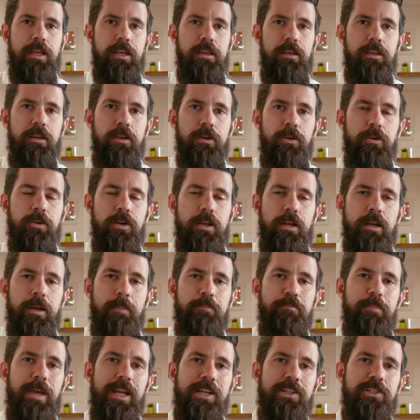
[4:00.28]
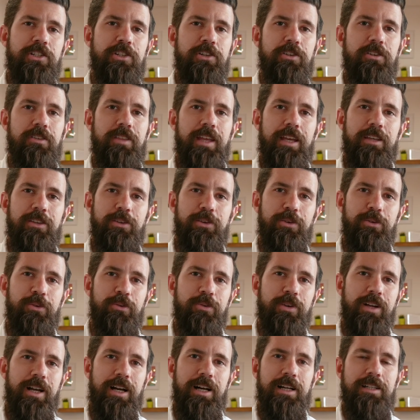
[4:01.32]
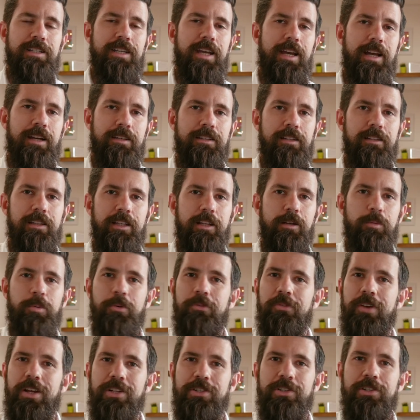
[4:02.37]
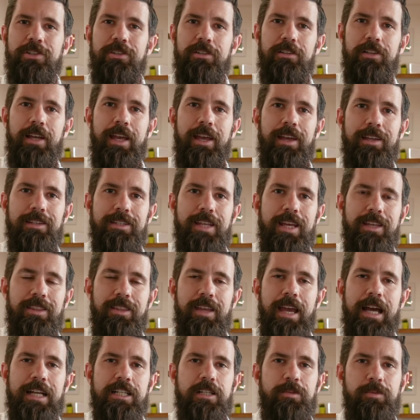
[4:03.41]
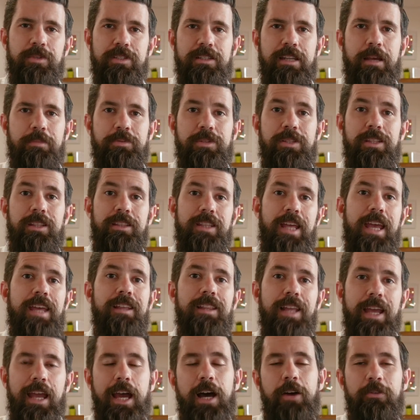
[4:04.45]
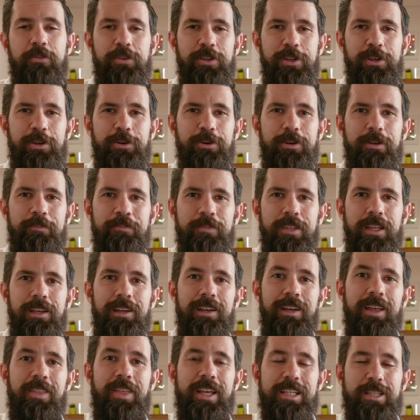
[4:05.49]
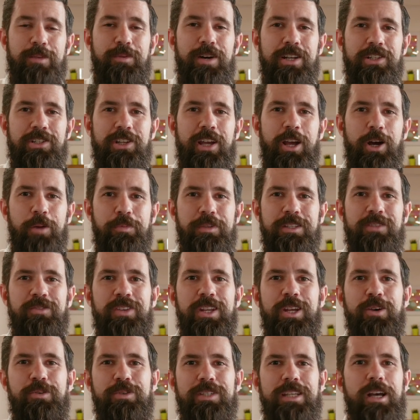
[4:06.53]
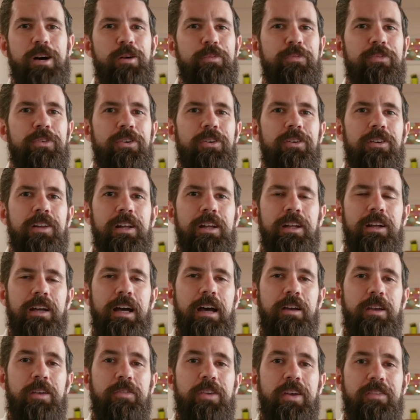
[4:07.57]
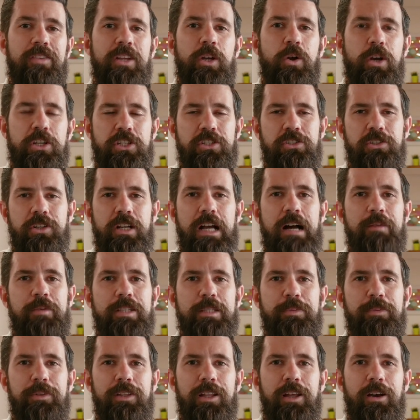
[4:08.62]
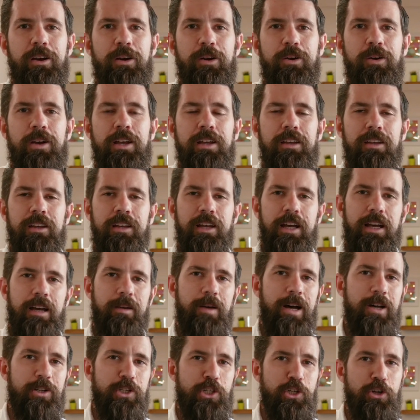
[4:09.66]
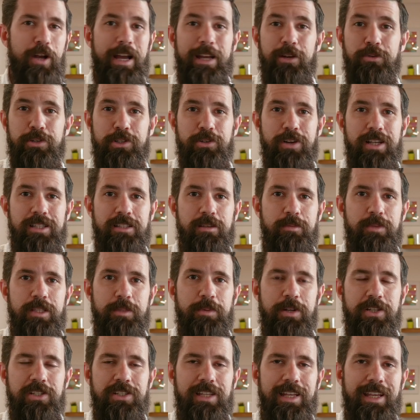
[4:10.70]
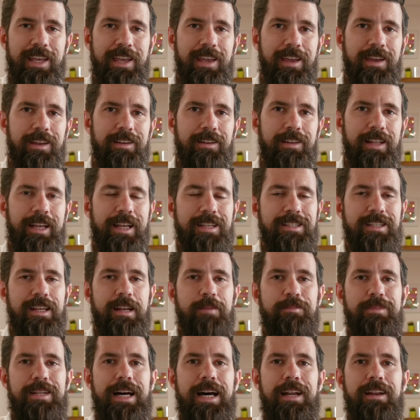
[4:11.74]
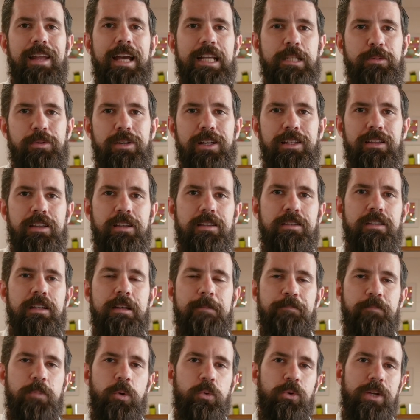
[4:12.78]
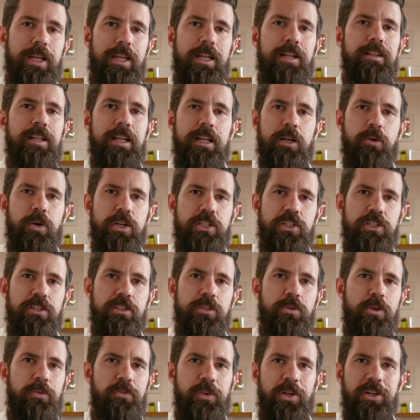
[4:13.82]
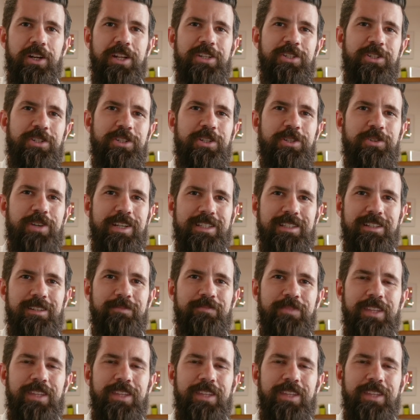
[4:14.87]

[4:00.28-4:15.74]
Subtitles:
EU, make sure that you contact a legal professional and take the actionable steps that they lay out for you. Thanks so much. I hope this video was helpful. If you have any questions or comments below, I'll try to address them as much as I can. Like I said, I'm not an expert on this, but we're getting a lot of questions, so I figured I'd just address it.